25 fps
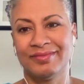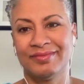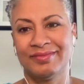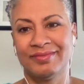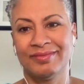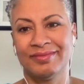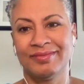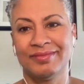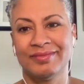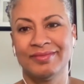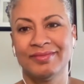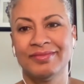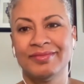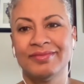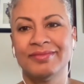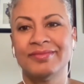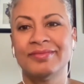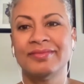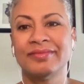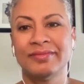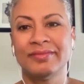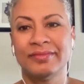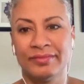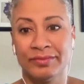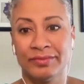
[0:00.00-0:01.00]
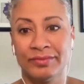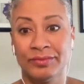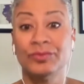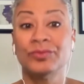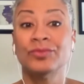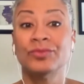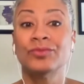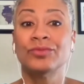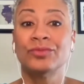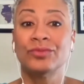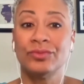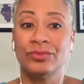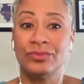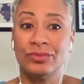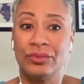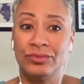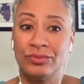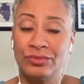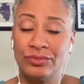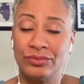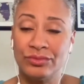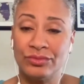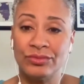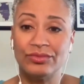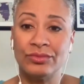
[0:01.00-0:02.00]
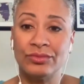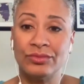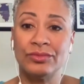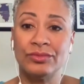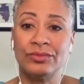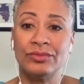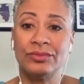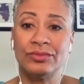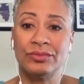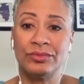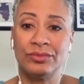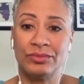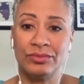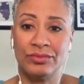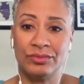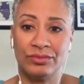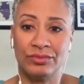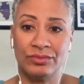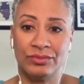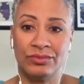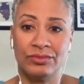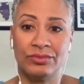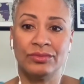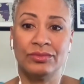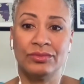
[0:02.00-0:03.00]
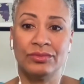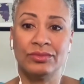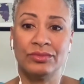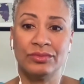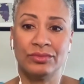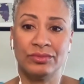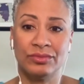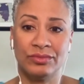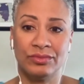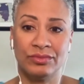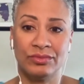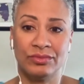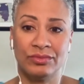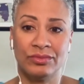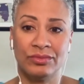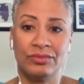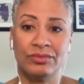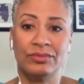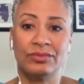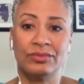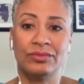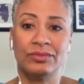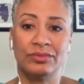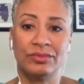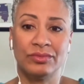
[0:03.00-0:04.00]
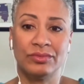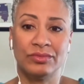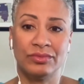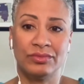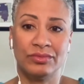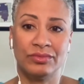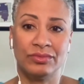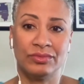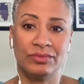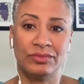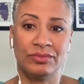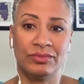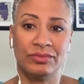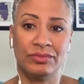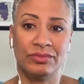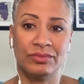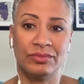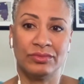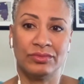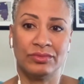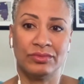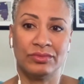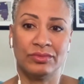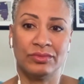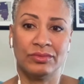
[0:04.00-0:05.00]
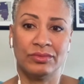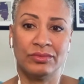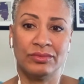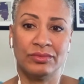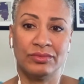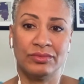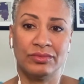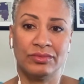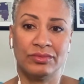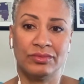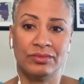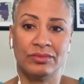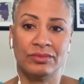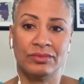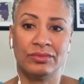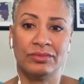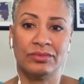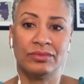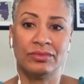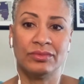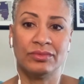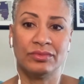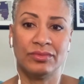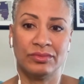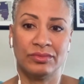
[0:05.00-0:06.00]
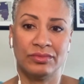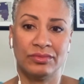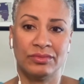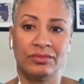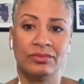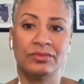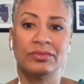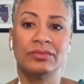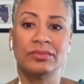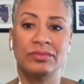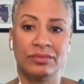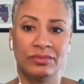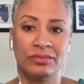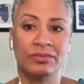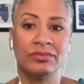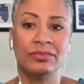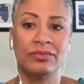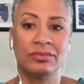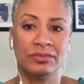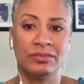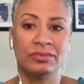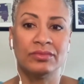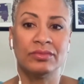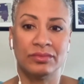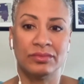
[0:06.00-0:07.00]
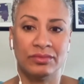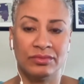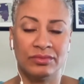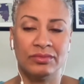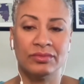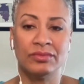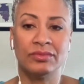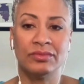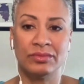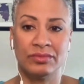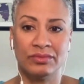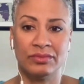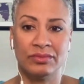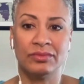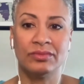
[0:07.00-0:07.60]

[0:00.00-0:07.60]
No words are spoken by the person on screen.